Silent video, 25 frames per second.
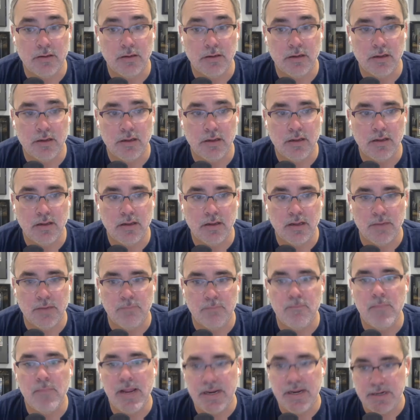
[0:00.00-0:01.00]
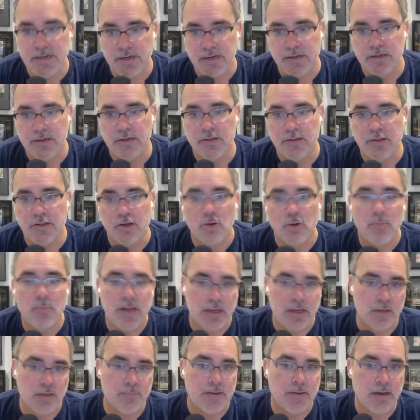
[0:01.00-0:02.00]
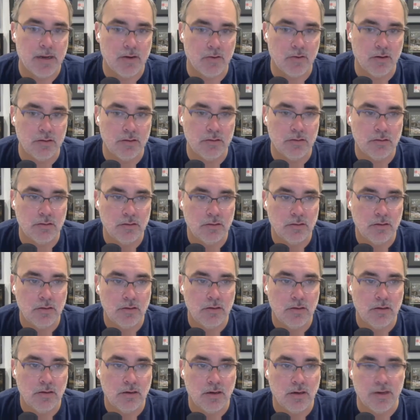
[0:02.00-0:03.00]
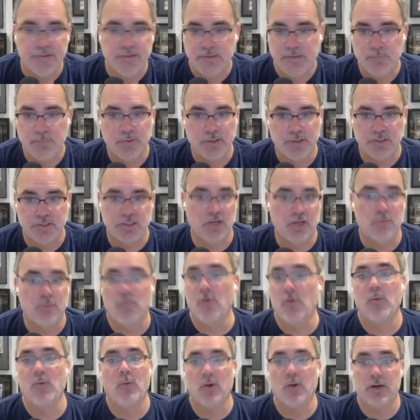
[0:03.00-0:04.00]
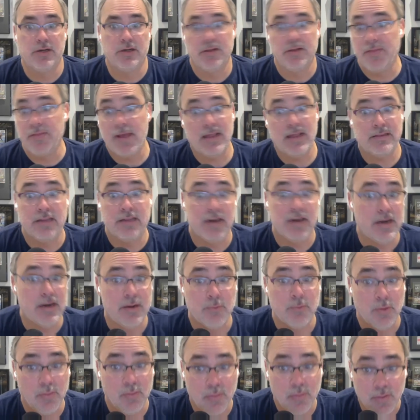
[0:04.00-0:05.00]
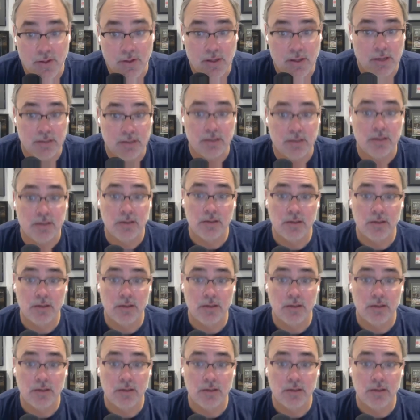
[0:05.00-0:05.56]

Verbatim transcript: yeah, and made it the Omega Pirate and then put a ton more work into that than anyone thought.